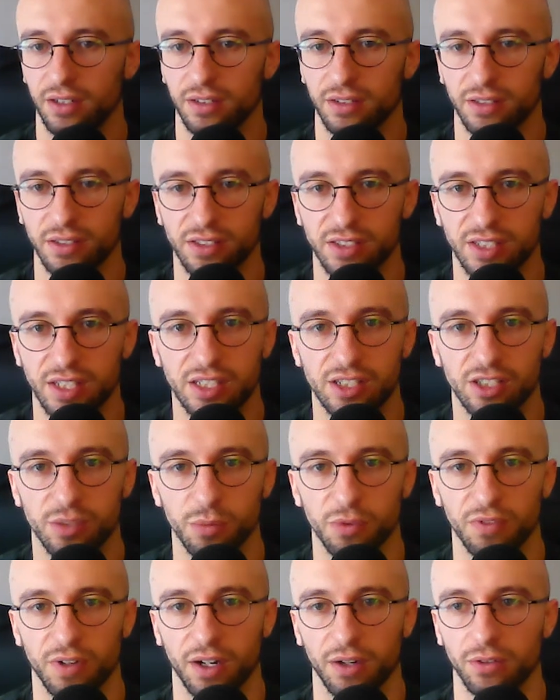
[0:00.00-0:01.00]
the
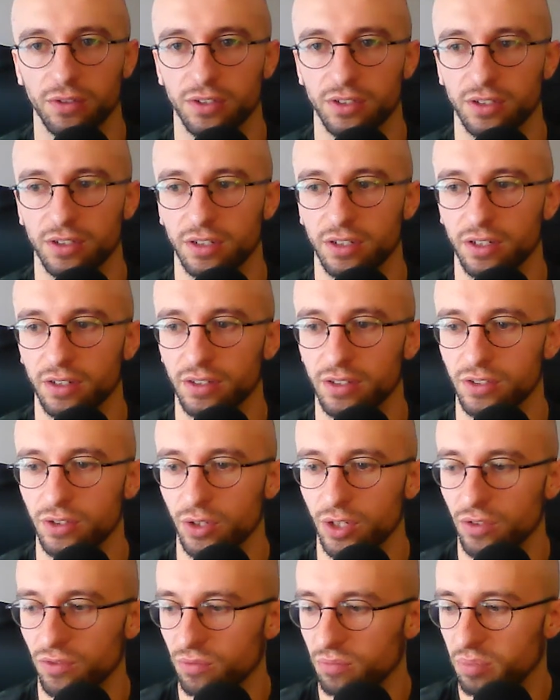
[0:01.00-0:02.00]
system around you you know there's
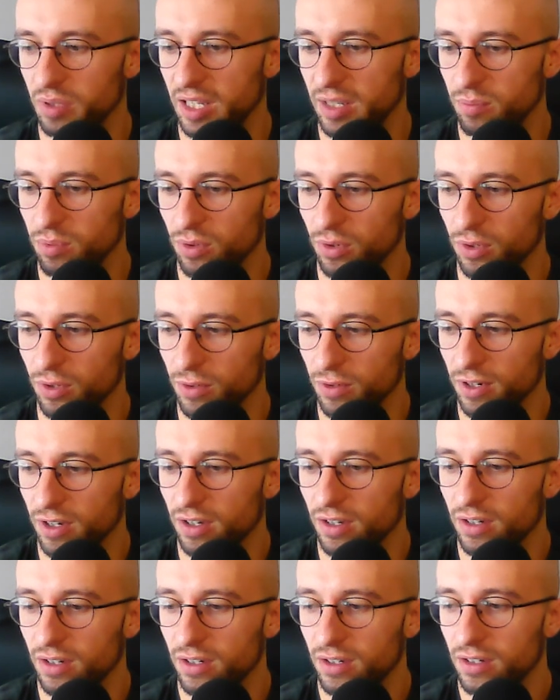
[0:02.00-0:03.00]
not even people who
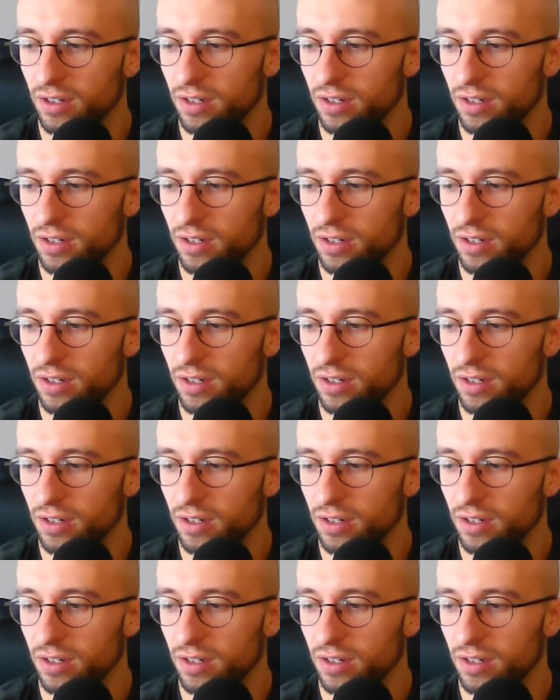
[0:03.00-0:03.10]
are